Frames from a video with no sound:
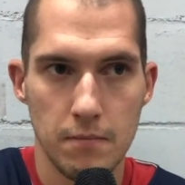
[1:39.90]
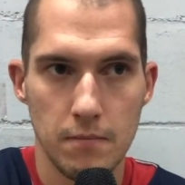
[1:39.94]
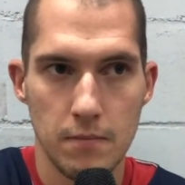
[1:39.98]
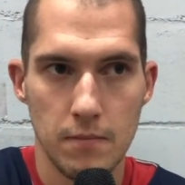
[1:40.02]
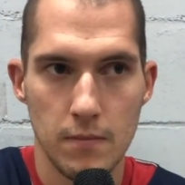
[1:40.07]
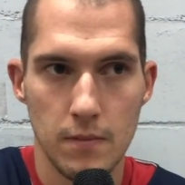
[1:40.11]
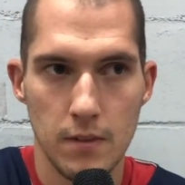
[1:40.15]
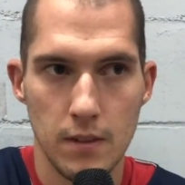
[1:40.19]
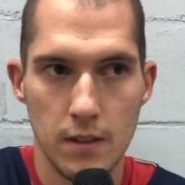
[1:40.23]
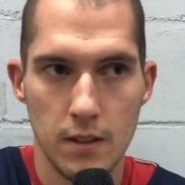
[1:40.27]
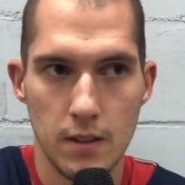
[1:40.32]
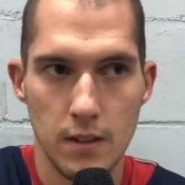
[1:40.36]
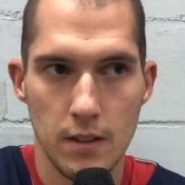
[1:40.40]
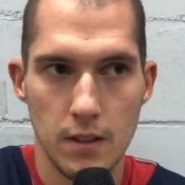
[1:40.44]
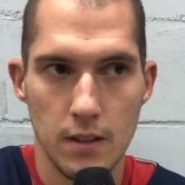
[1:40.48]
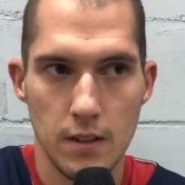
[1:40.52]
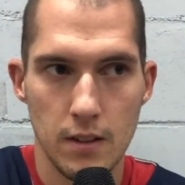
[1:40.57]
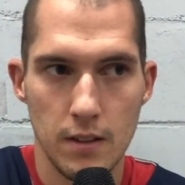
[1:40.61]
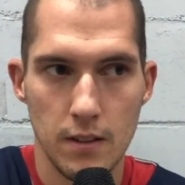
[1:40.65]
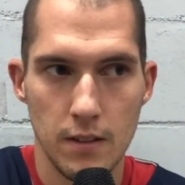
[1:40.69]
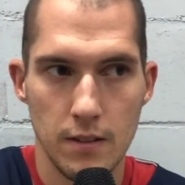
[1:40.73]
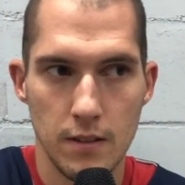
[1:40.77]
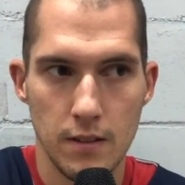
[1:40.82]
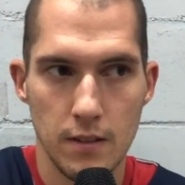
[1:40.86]

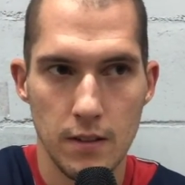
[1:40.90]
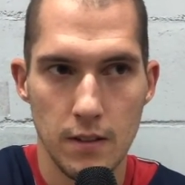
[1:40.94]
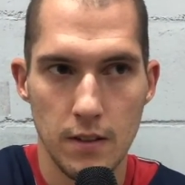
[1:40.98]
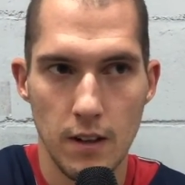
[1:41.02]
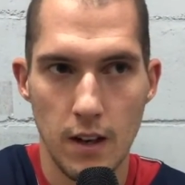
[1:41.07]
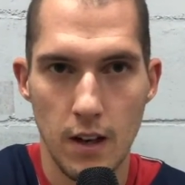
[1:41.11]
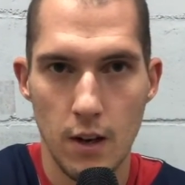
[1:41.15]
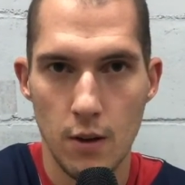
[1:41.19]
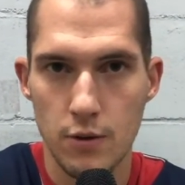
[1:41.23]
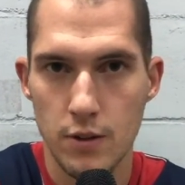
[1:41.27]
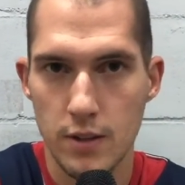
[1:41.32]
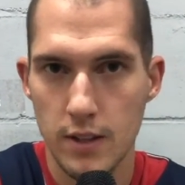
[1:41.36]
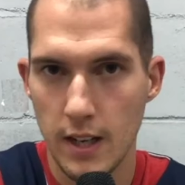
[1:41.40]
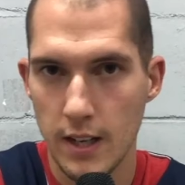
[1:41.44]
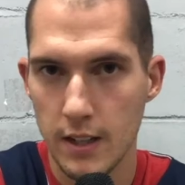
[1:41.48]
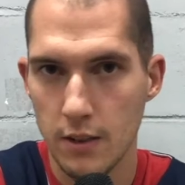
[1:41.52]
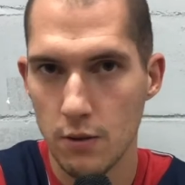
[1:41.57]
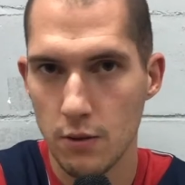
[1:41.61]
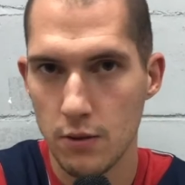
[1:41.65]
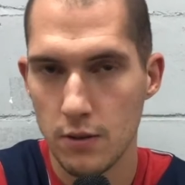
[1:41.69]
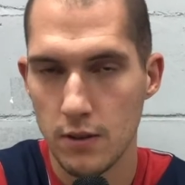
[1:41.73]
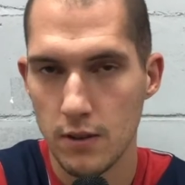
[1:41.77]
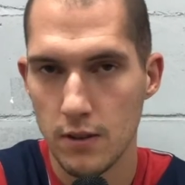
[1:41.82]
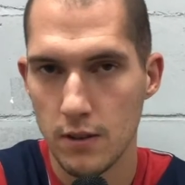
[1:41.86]
uh, outside
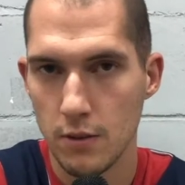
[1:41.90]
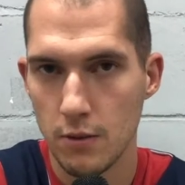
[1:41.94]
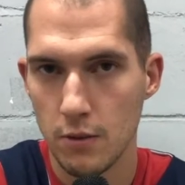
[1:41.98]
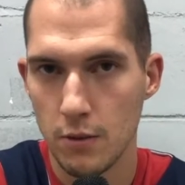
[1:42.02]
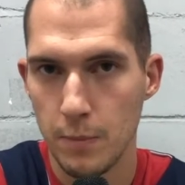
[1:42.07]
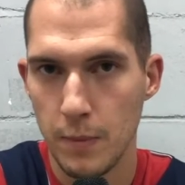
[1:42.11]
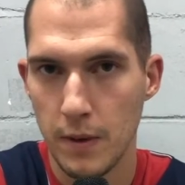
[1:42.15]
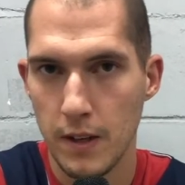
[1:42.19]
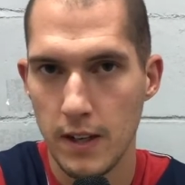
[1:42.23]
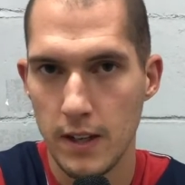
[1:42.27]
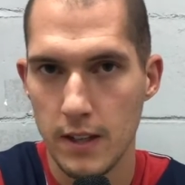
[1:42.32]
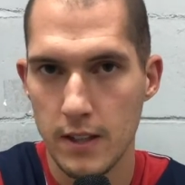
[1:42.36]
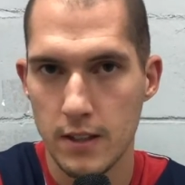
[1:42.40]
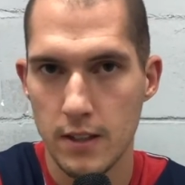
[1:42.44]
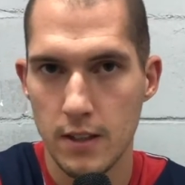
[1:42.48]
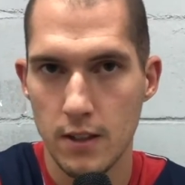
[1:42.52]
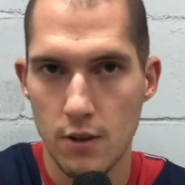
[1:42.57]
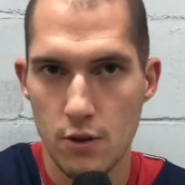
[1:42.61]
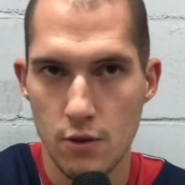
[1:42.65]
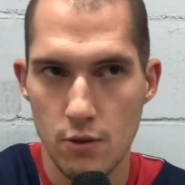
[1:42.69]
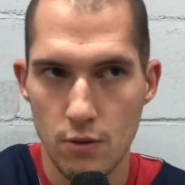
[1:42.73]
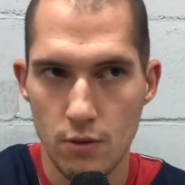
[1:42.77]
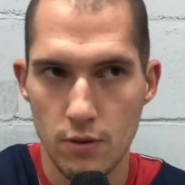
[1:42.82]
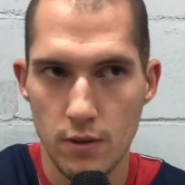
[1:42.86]
good uh, good players uh,
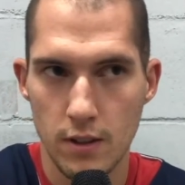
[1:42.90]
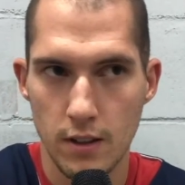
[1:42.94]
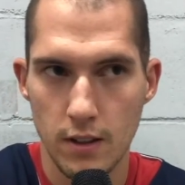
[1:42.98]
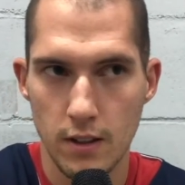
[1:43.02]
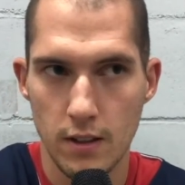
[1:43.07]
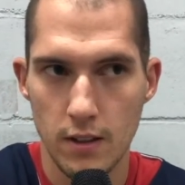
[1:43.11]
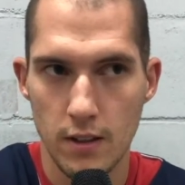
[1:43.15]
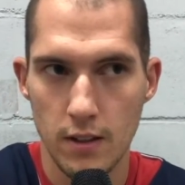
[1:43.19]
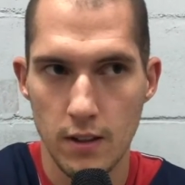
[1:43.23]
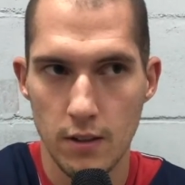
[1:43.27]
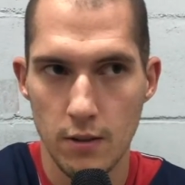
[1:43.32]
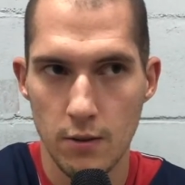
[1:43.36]
shooting uh,